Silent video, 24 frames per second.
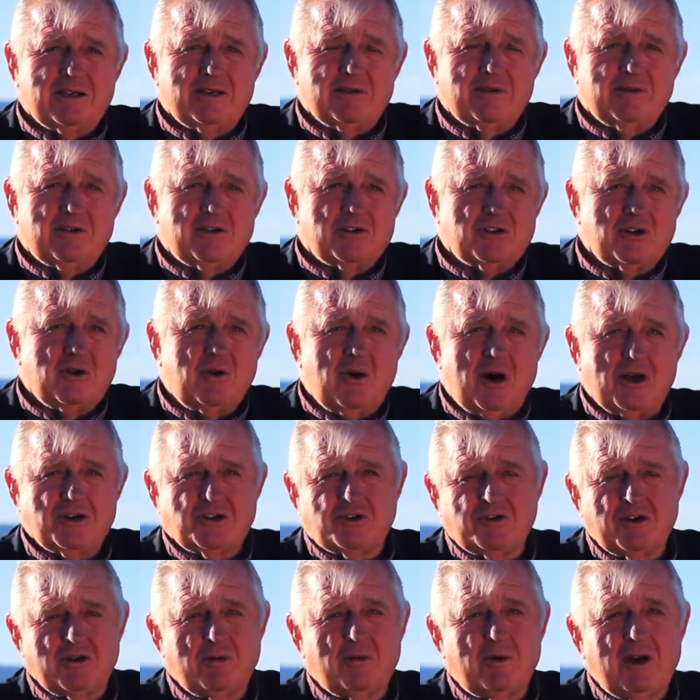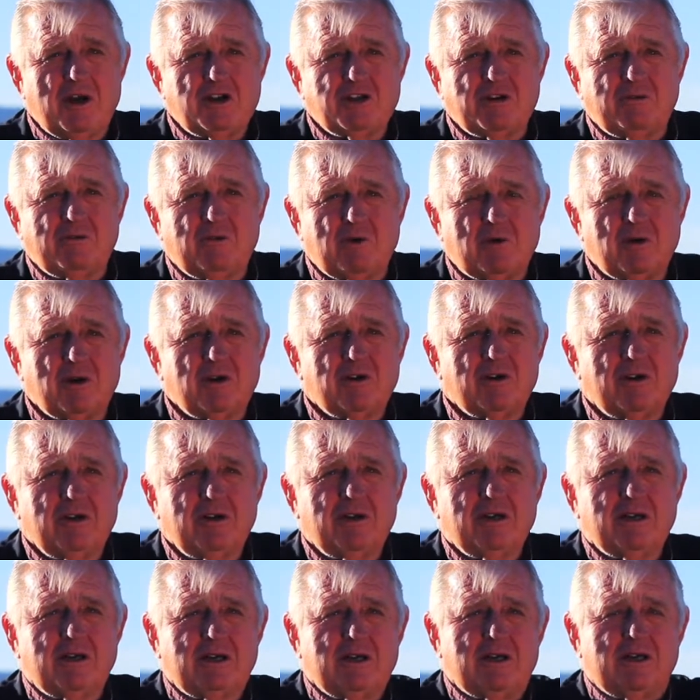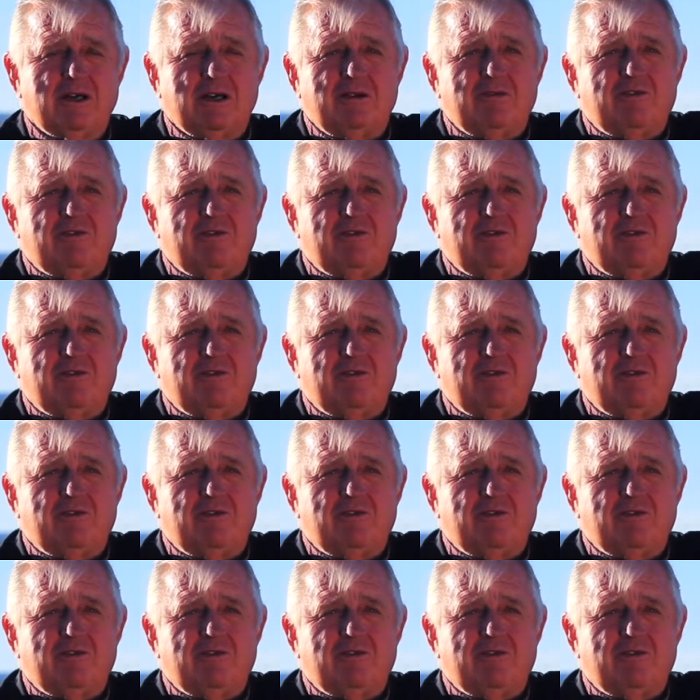there's no on-stream reservoirs, and